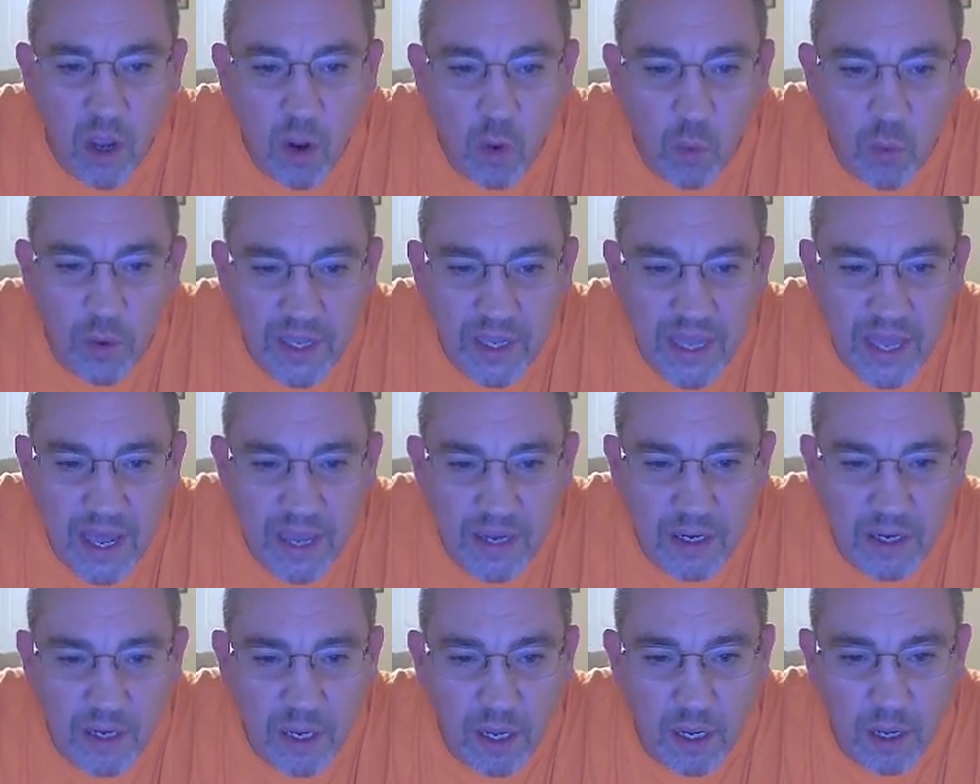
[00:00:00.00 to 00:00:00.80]
We
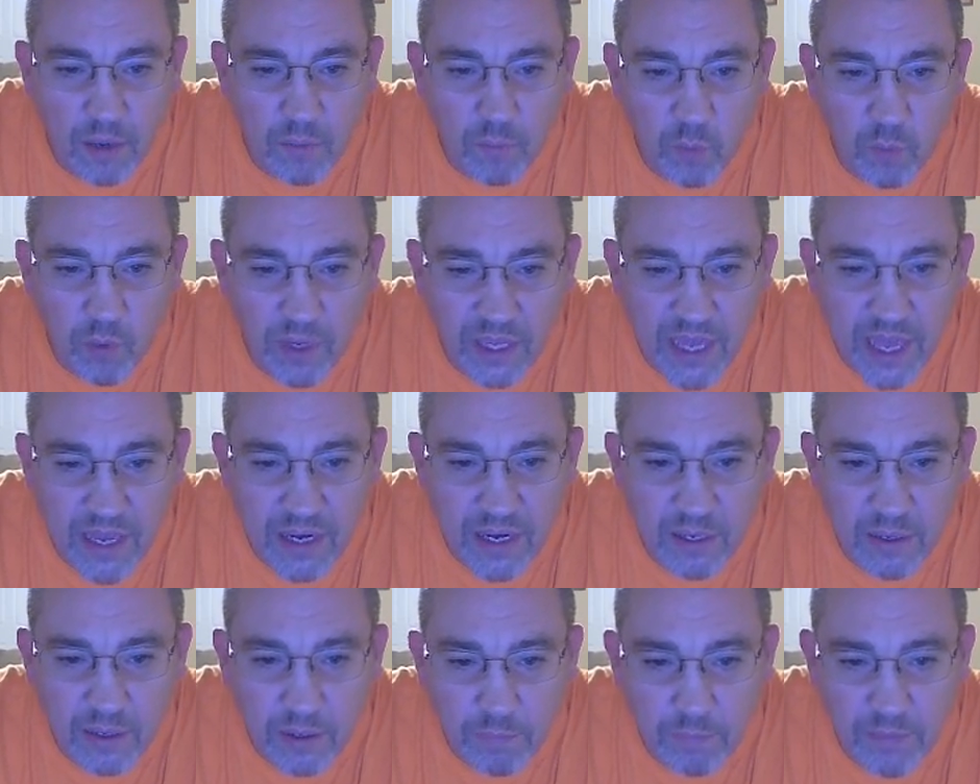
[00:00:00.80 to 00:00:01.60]
got uh, we
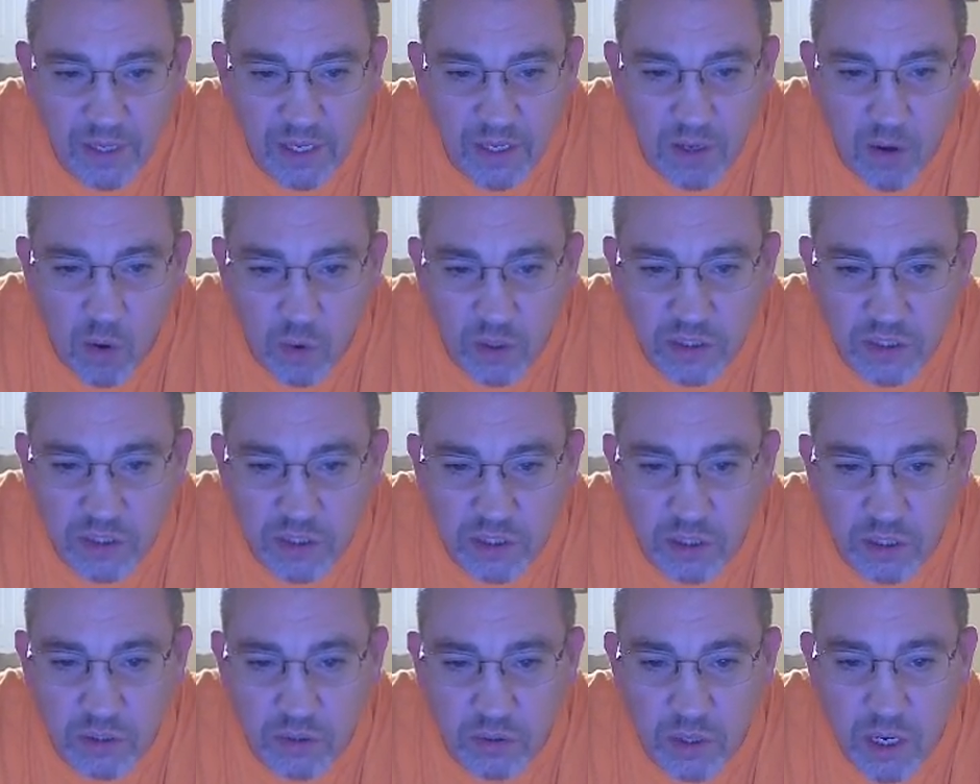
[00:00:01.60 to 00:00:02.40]
gotta be going
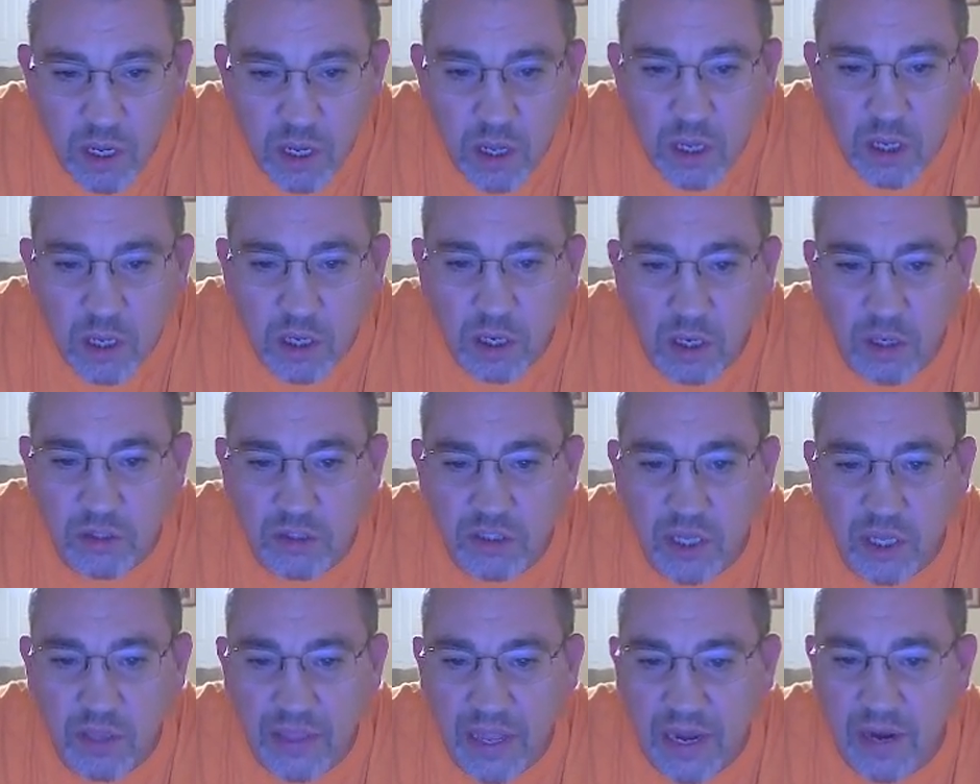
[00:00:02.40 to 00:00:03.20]
soon
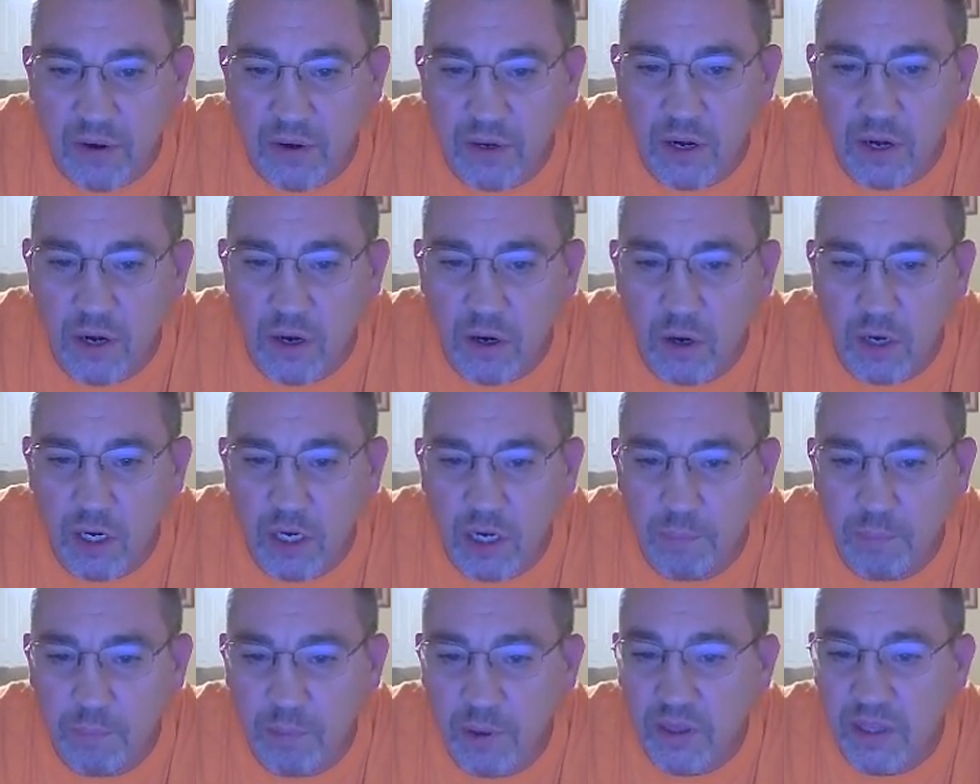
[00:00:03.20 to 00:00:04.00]
because they're in a hurry
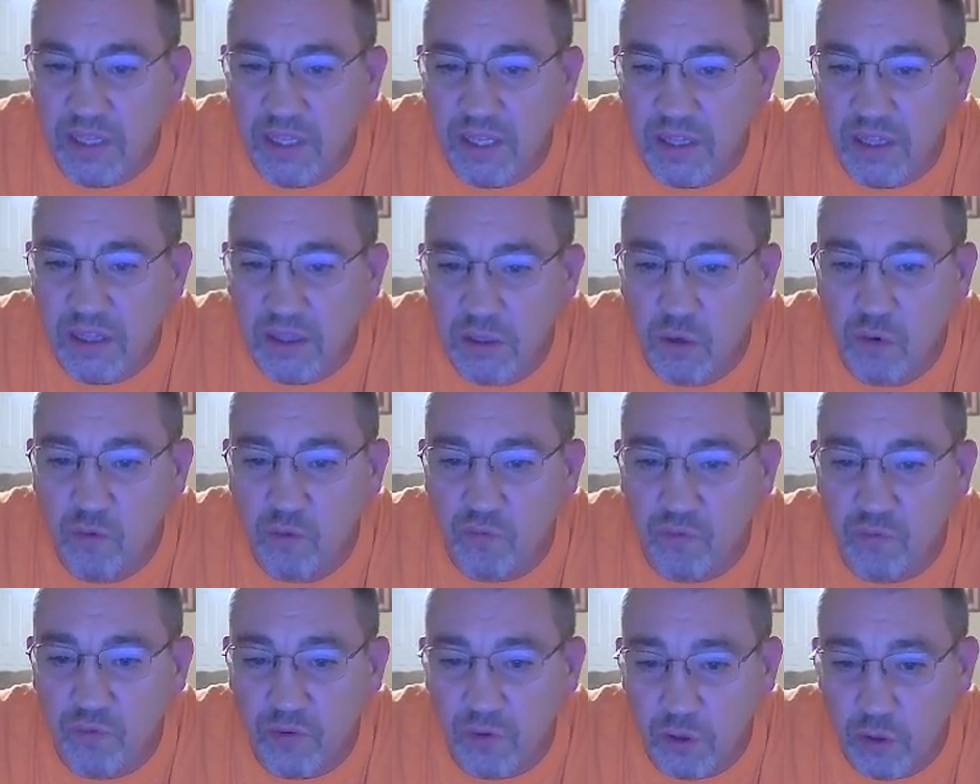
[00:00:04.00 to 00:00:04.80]
to put the
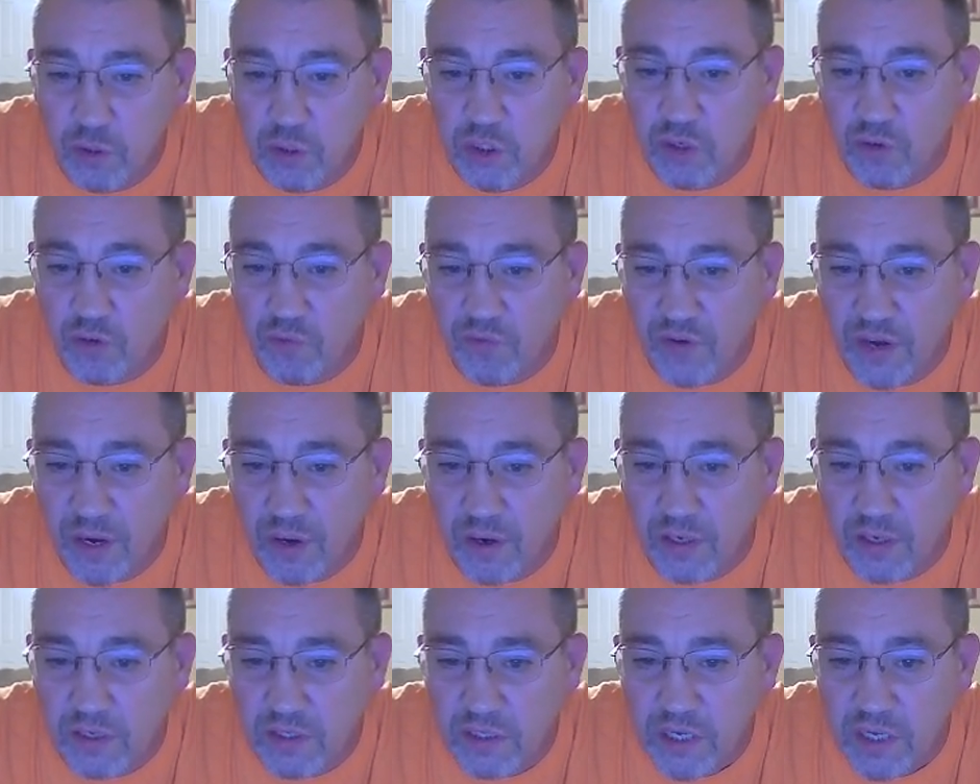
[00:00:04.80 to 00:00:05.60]

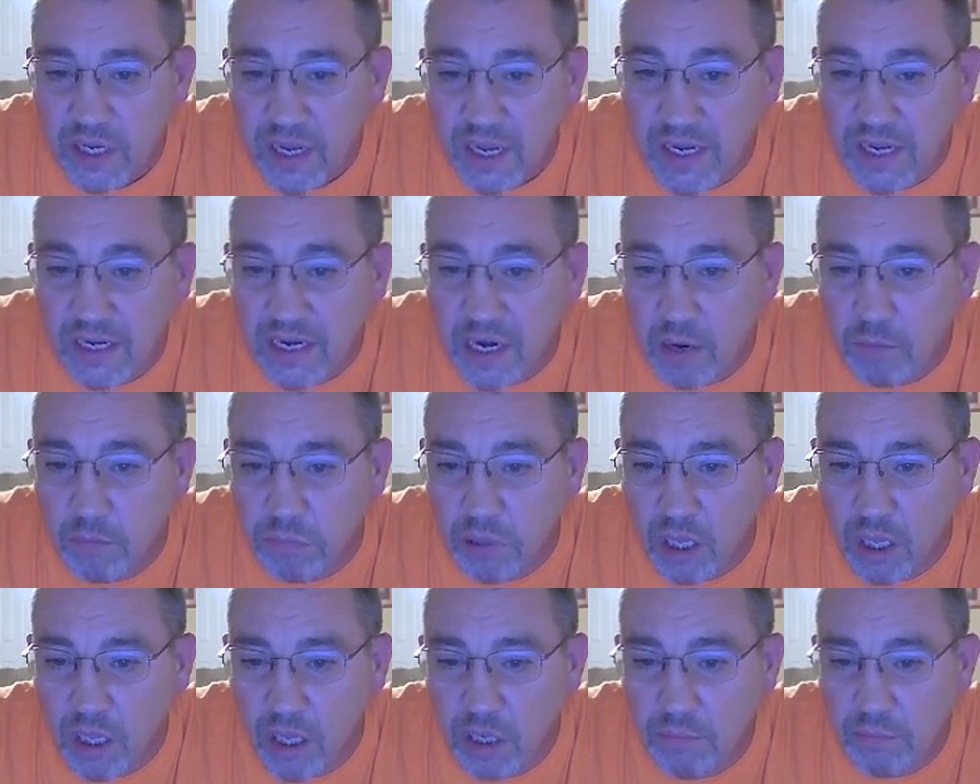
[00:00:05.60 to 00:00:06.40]
Luciferase in our
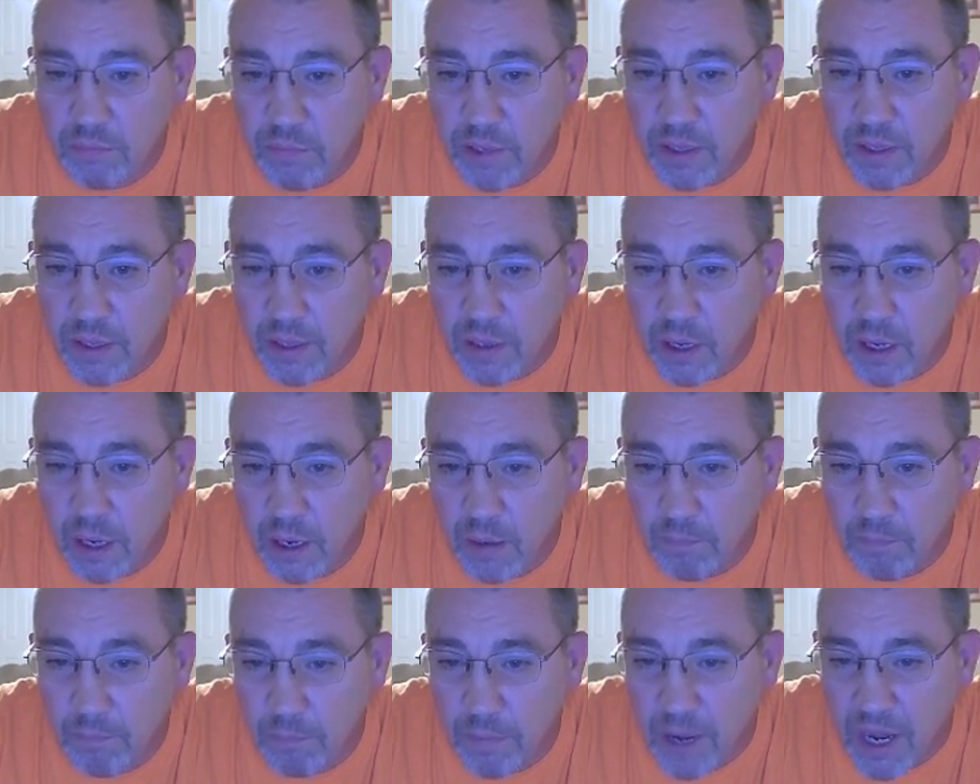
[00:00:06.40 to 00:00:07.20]
blood
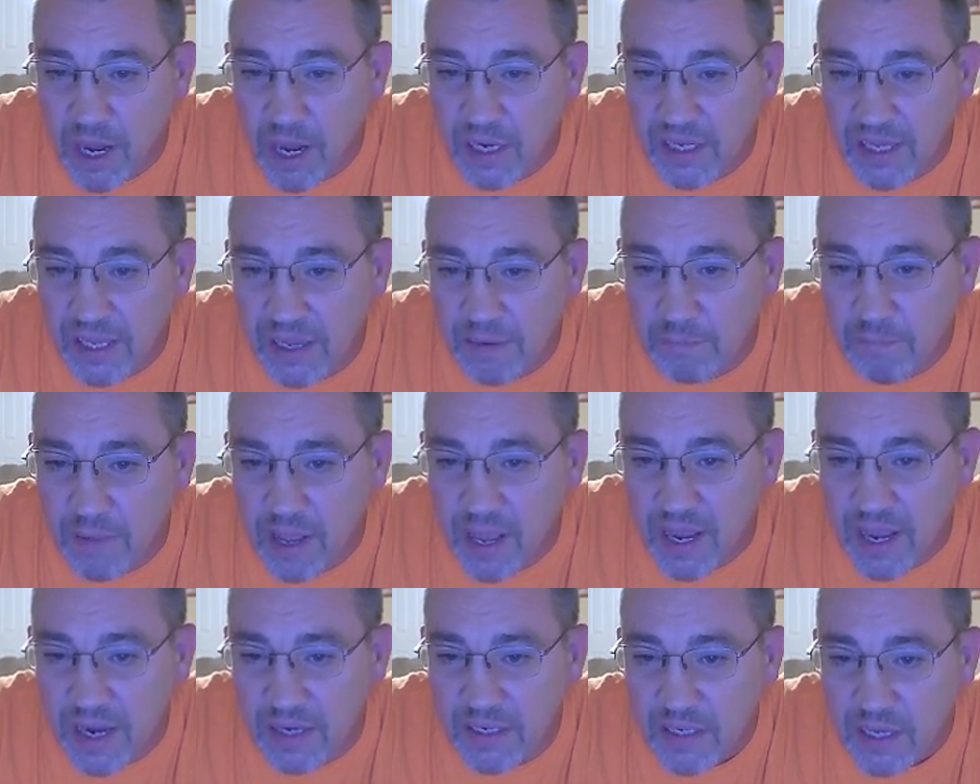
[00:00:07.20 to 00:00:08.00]
uh, body and
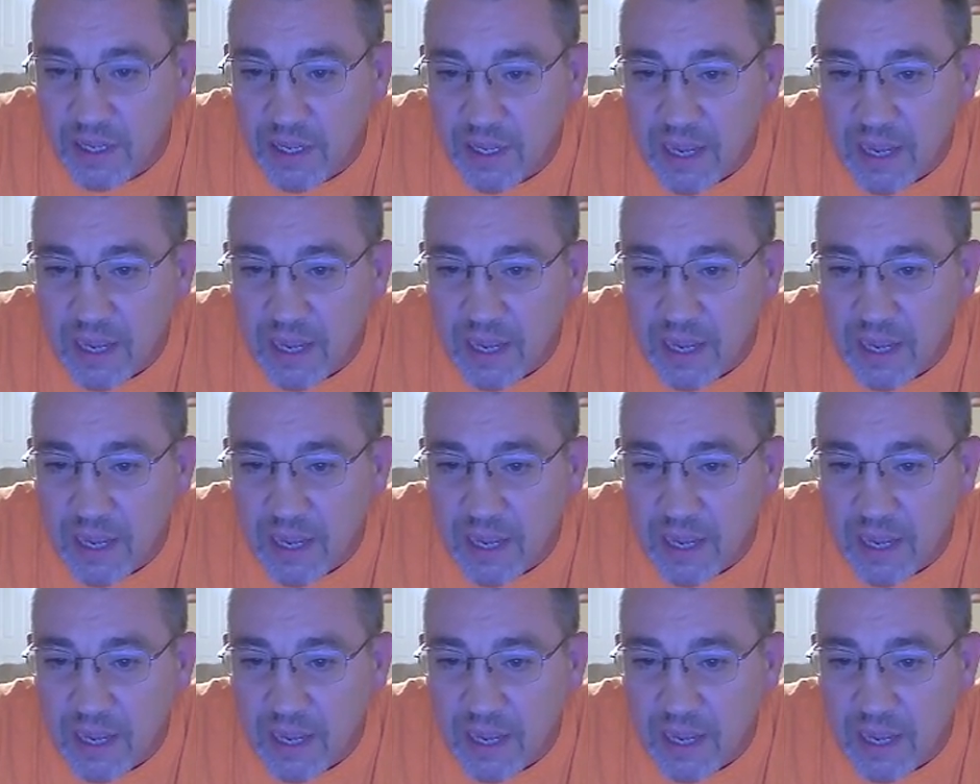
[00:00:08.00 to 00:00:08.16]
mind.